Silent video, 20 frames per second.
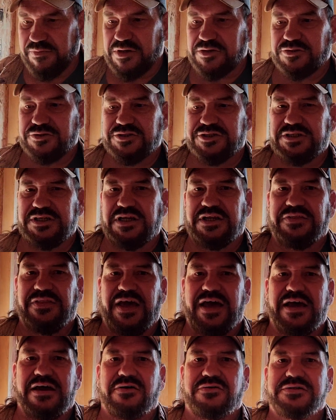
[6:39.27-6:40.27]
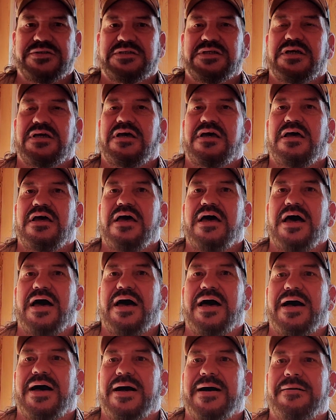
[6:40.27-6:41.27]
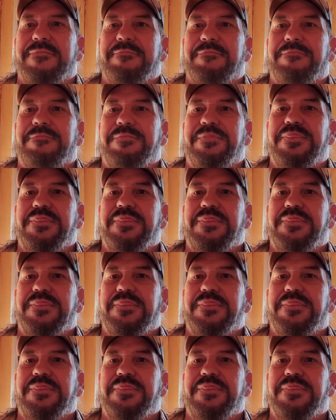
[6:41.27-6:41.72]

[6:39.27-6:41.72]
measure is still in the house. Um,